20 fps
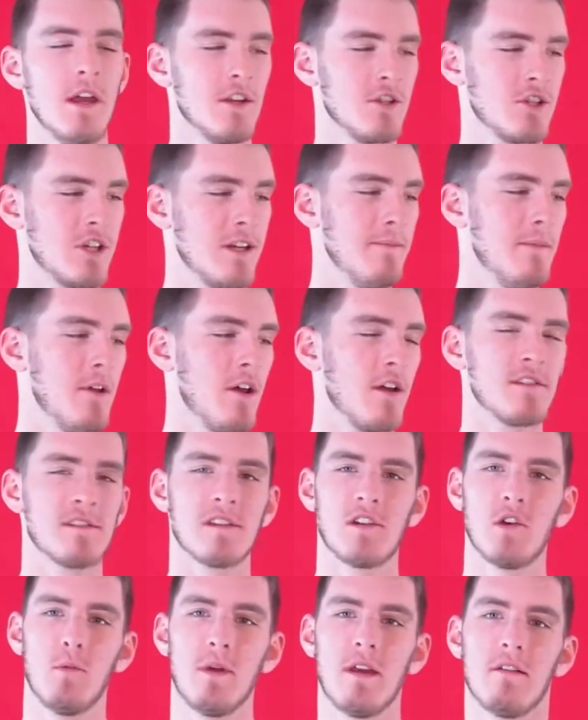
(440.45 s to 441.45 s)
Cheap guns,
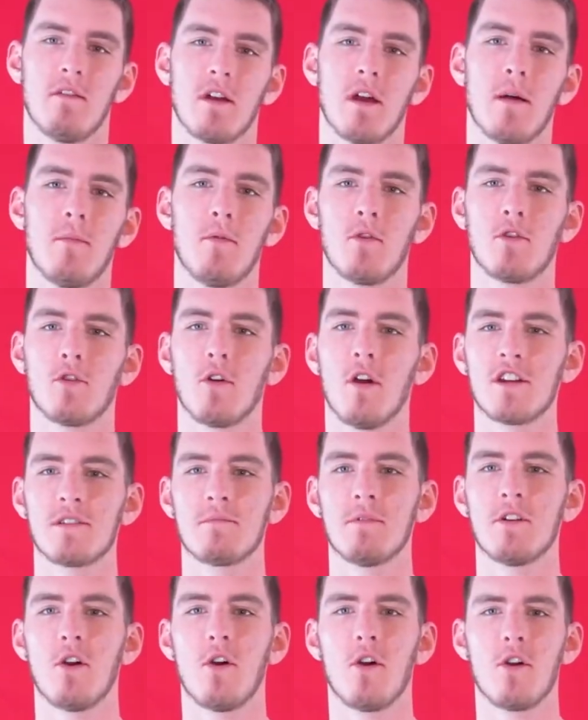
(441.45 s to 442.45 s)
I know we have a couple
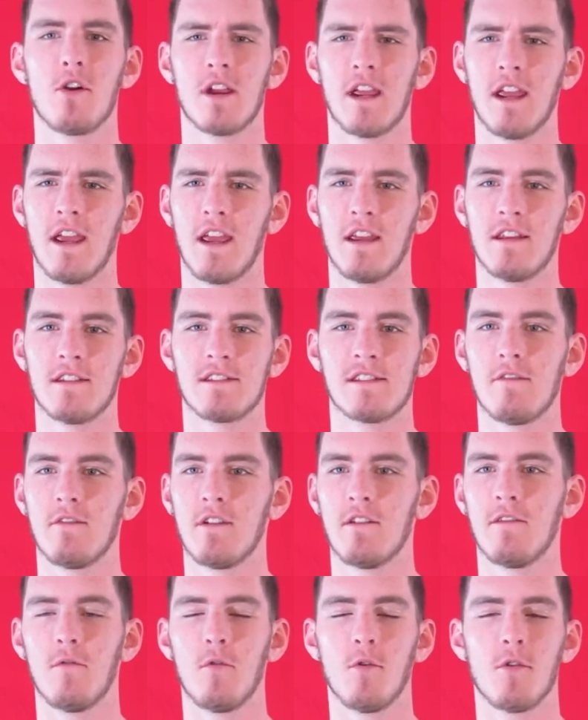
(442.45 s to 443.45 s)
Crossman
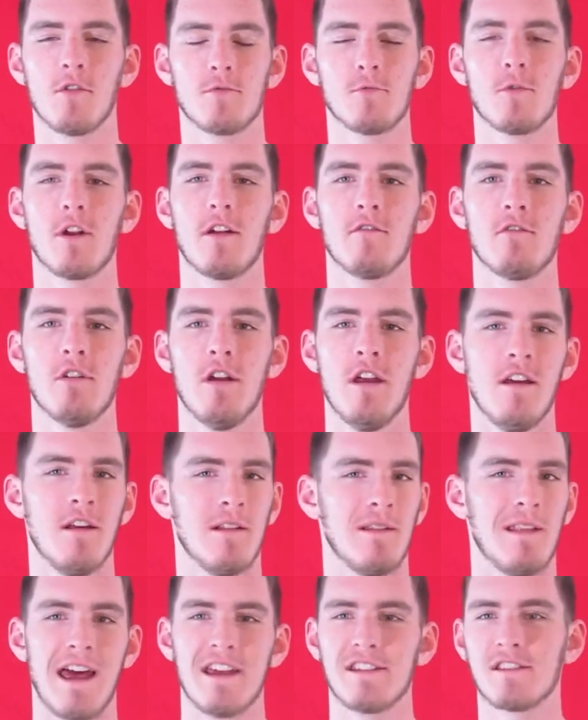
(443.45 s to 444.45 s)
RK-74s, whatever,
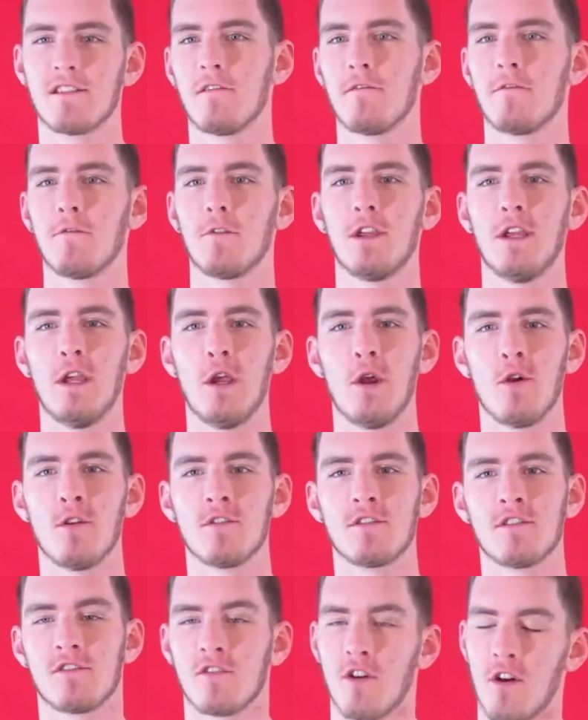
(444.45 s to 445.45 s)
lasted for
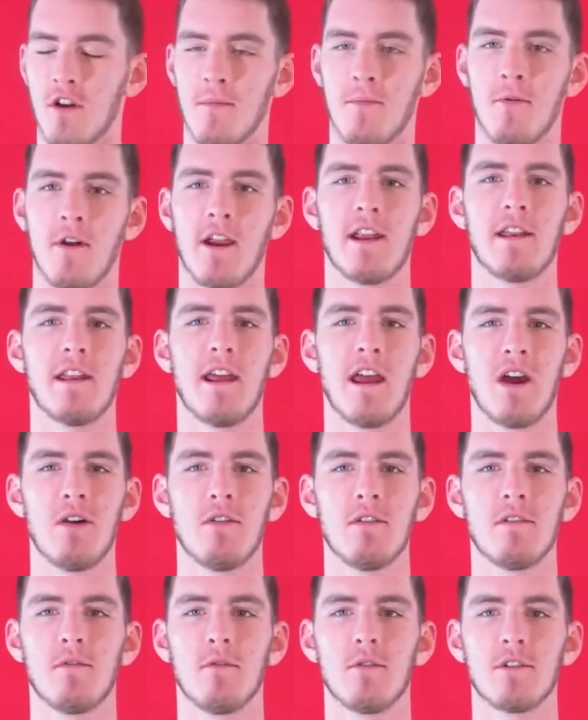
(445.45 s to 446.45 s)
years. They're starting to break now,
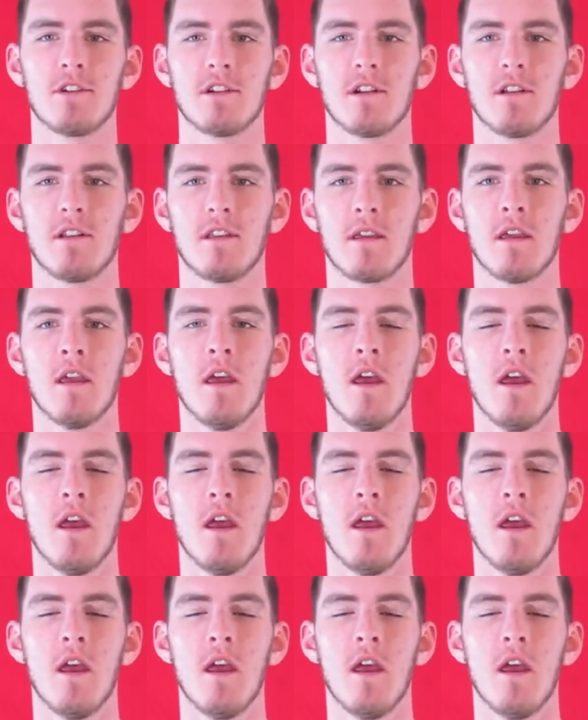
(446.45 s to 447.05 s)
unfortunately.